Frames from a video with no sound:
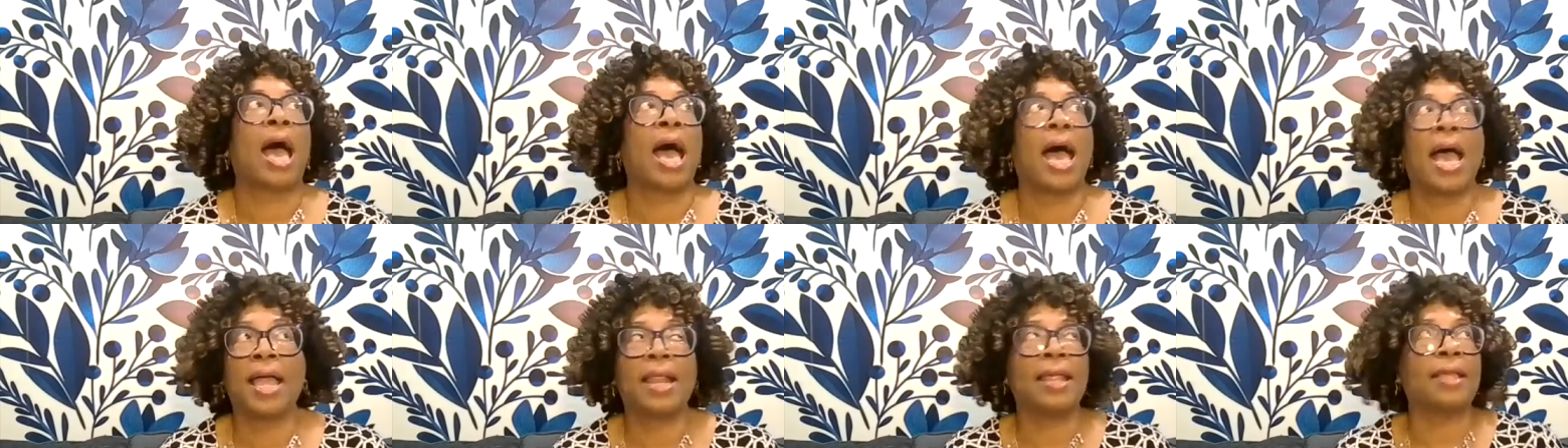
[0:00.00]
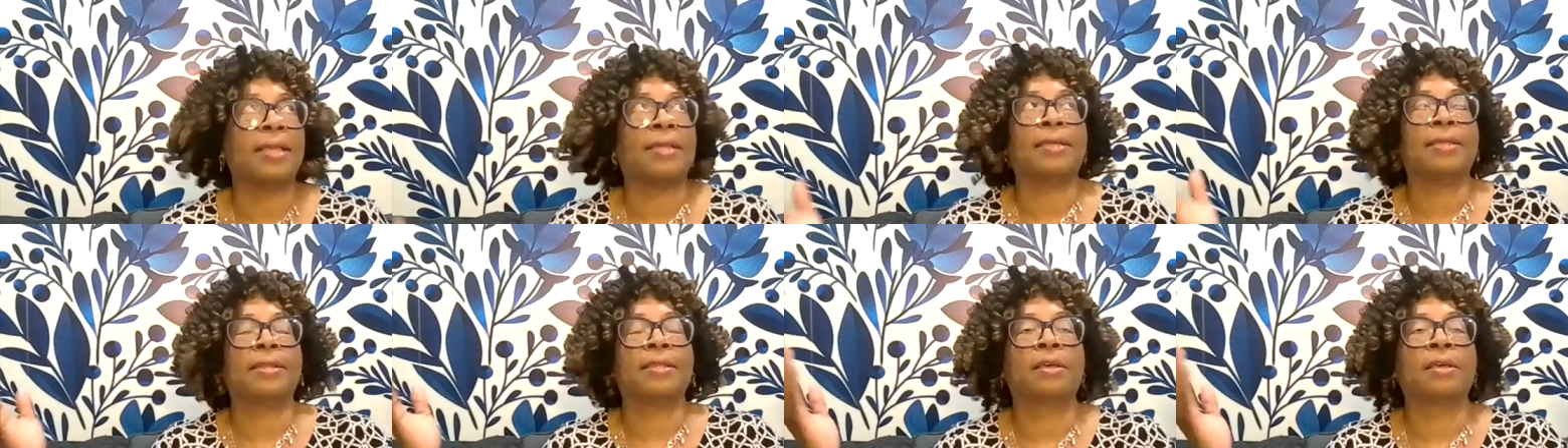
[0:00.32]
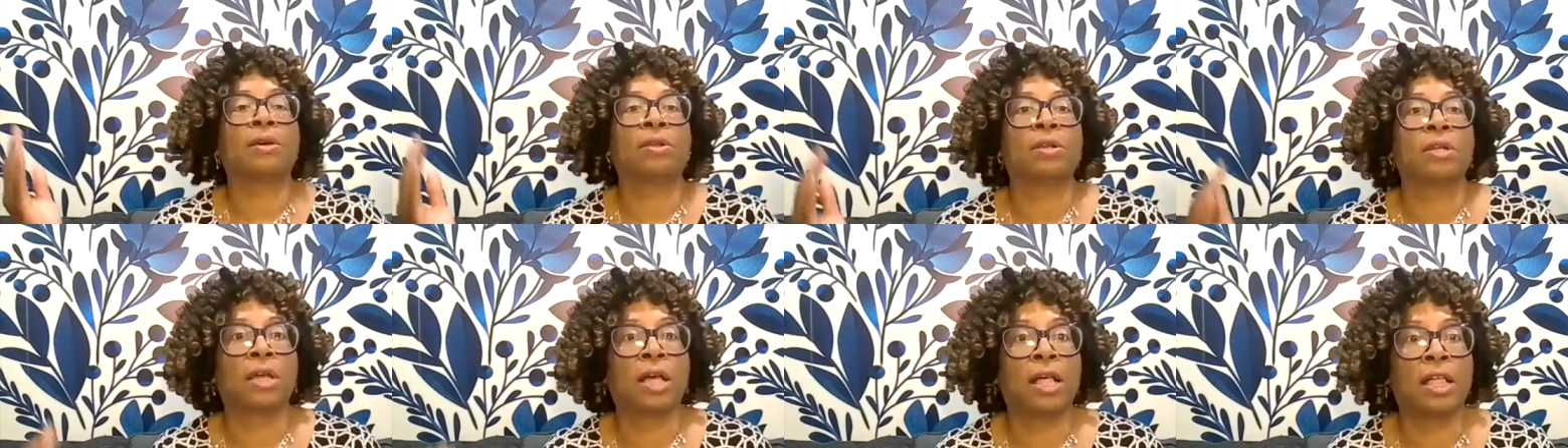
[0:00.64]
I didn't get to
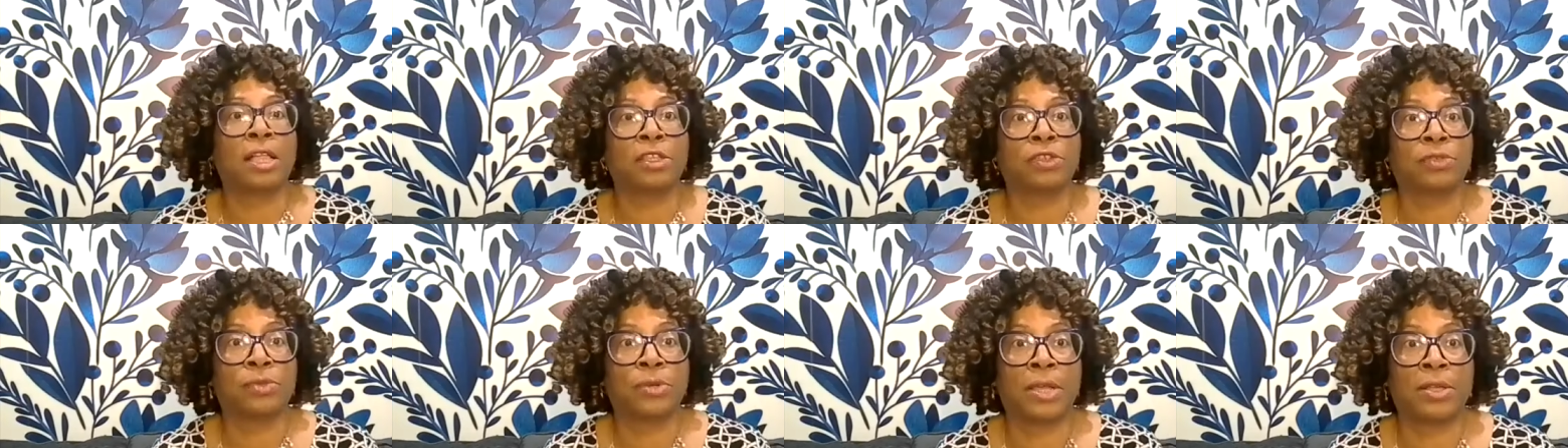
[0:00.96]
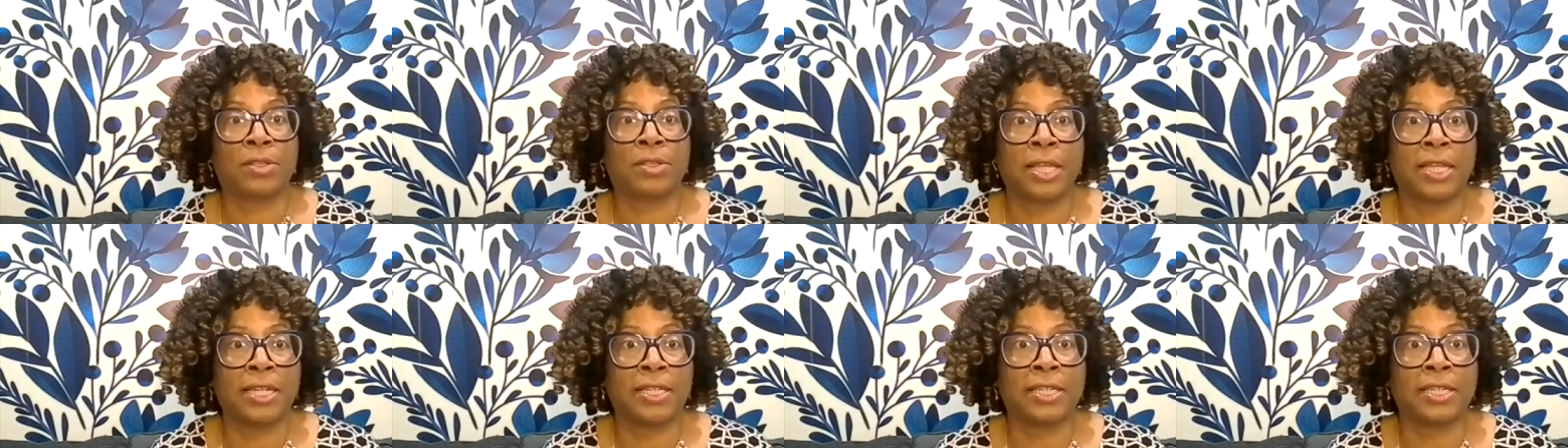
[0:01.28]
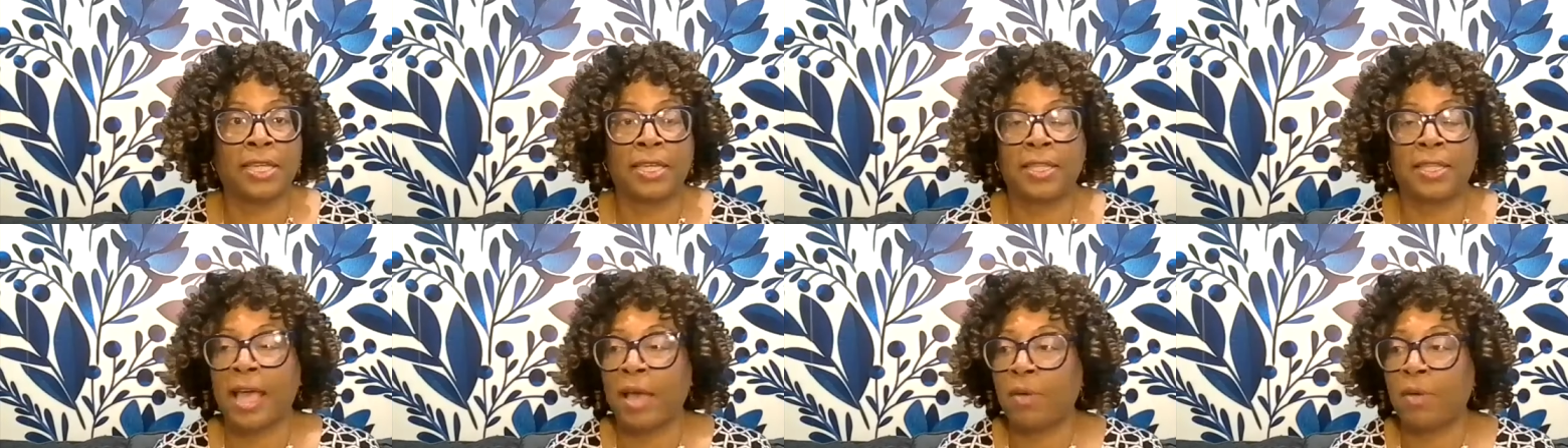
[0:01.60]
go to college when I was
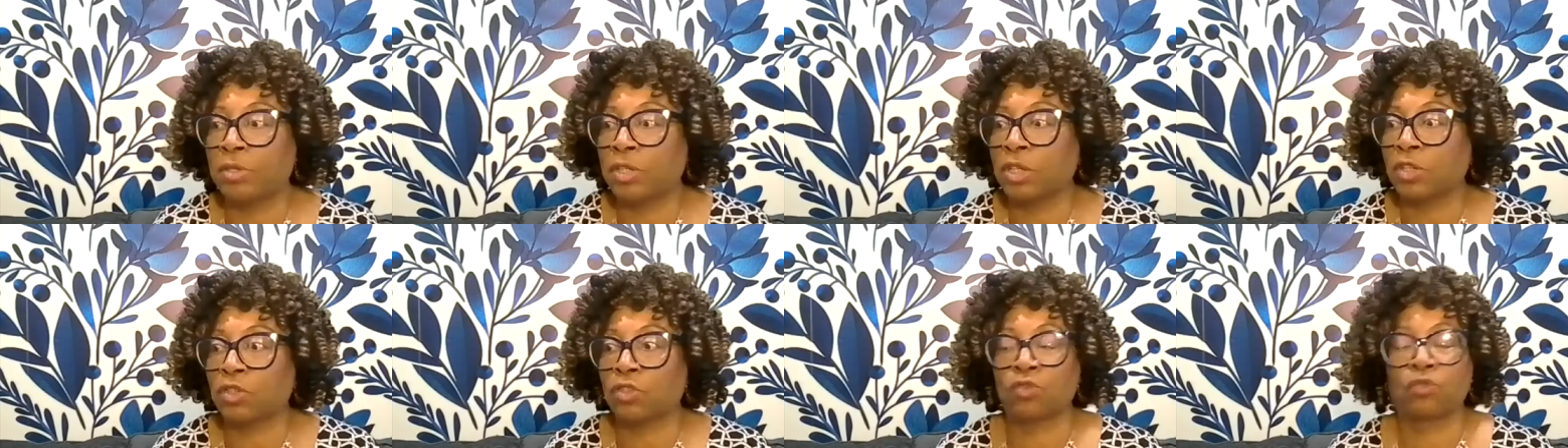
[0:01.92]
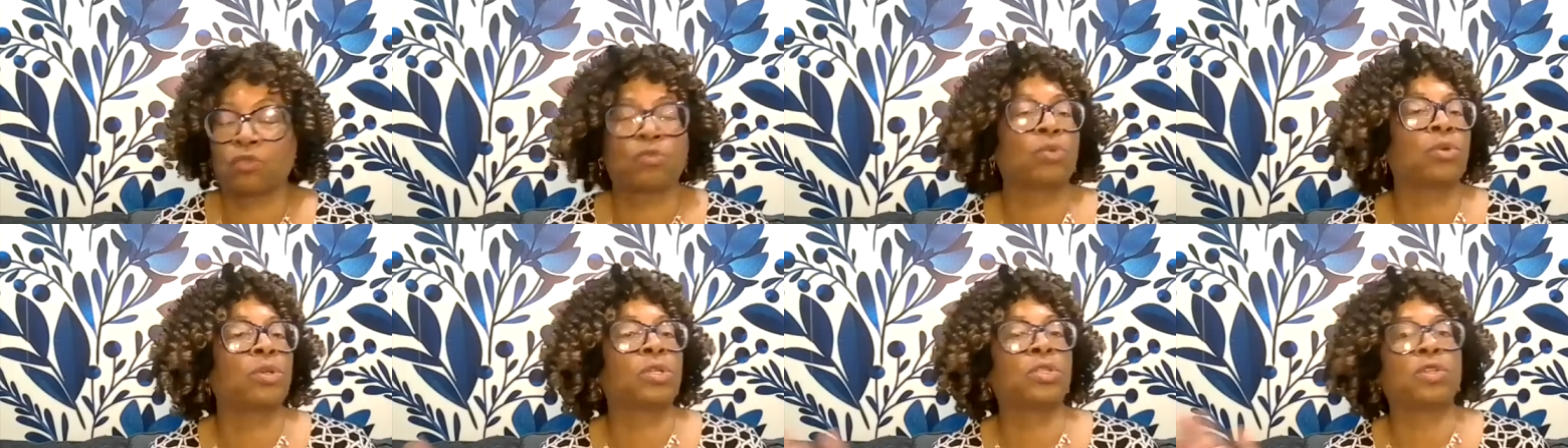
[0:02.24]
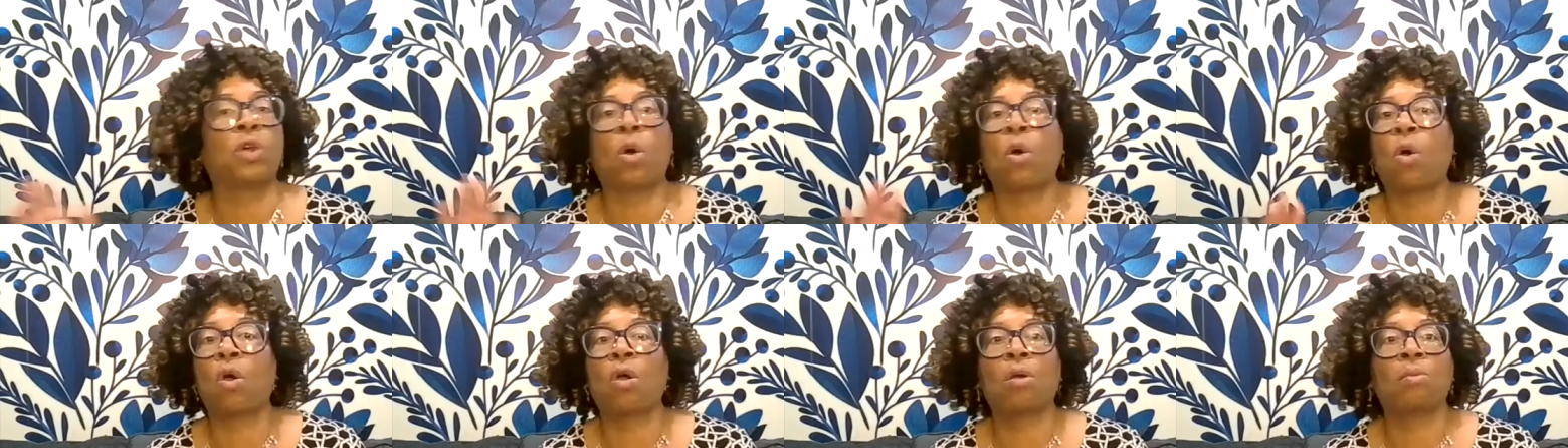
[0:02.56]
18. That was a screwy,
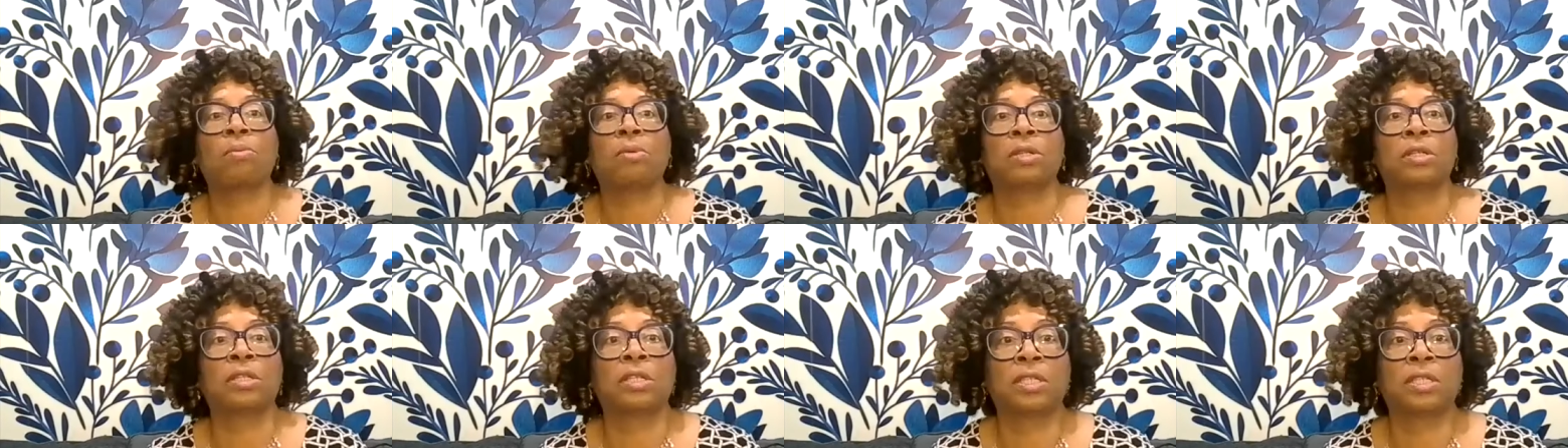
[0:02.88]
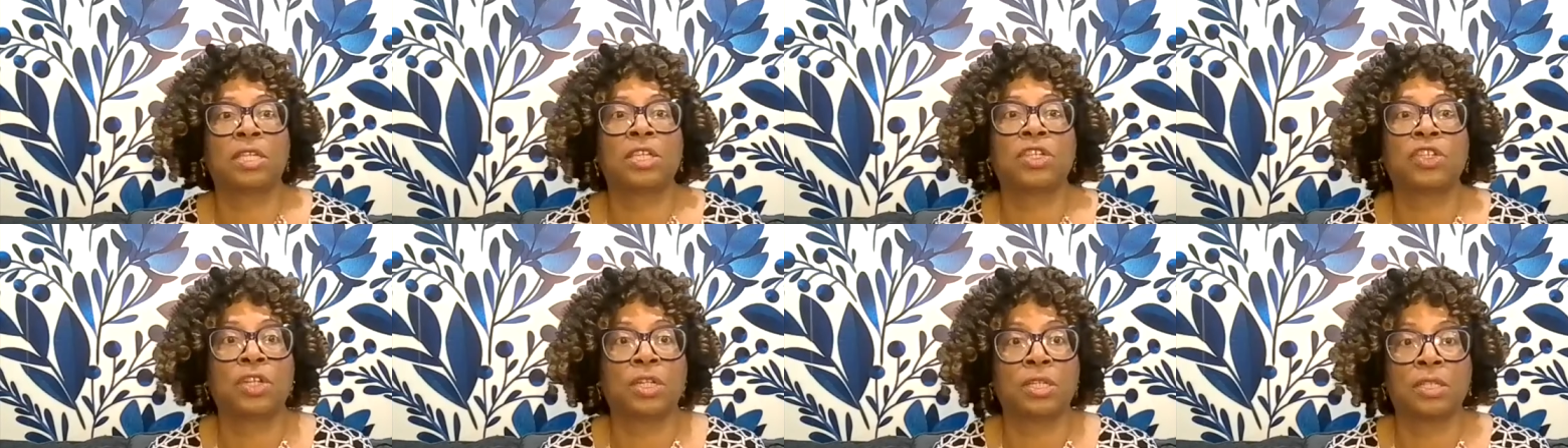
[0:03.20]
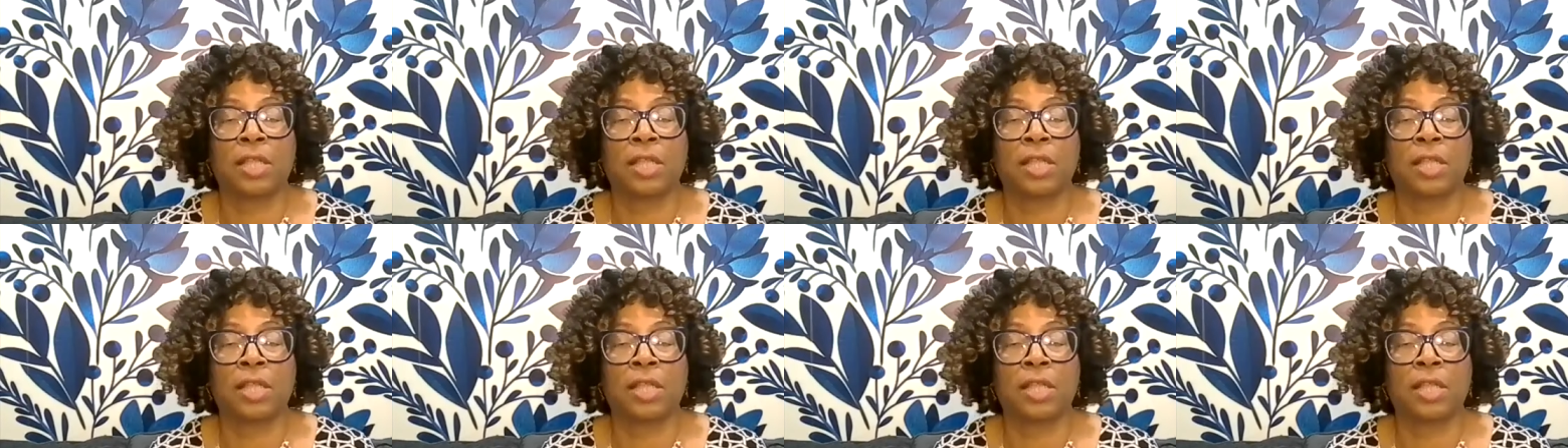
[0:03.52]
horrible decision.